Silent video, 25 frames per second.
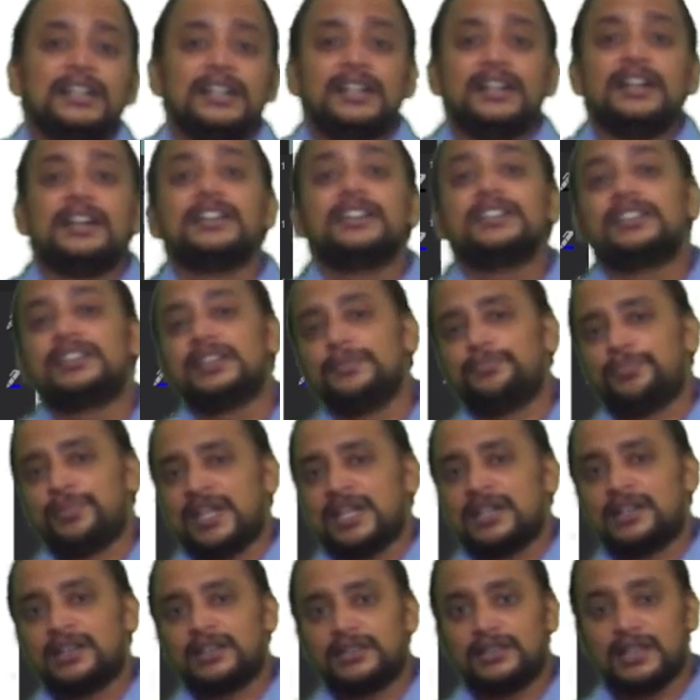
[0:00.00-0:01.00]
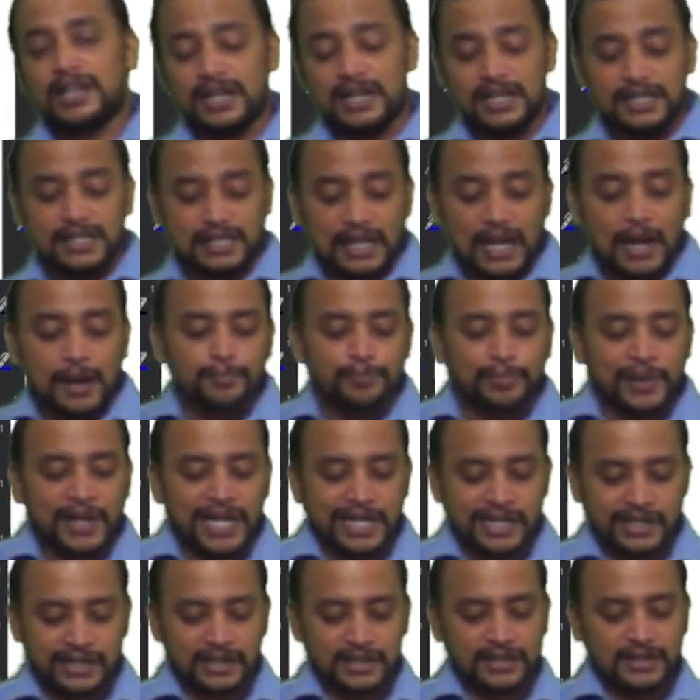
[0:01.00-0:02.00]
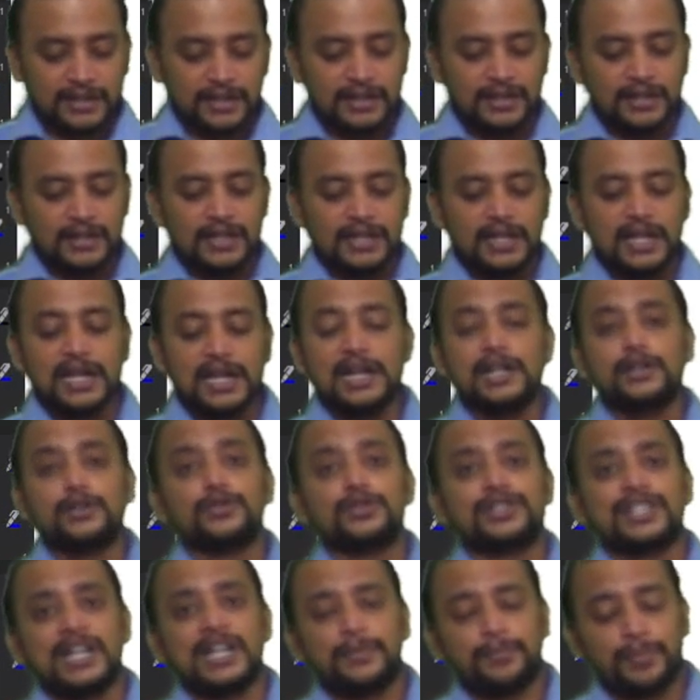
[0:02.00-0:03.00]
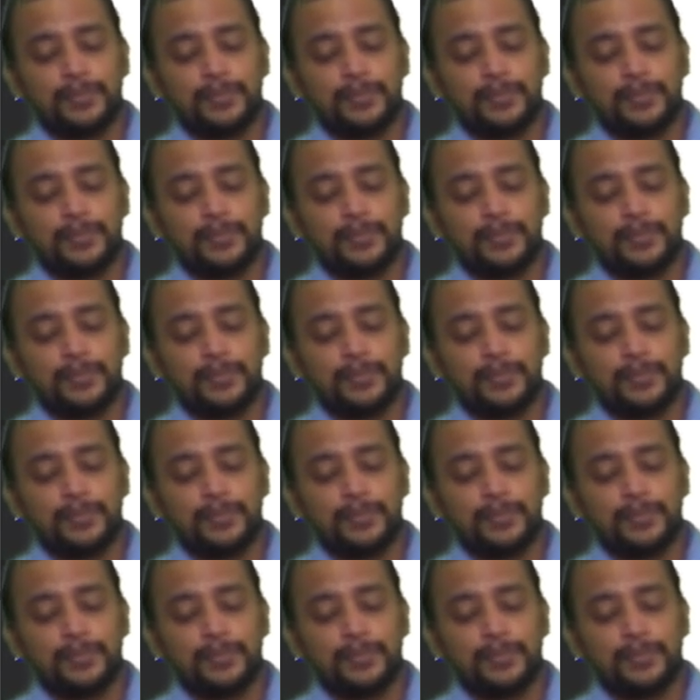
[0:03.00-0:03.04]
recipient that is company. A to Z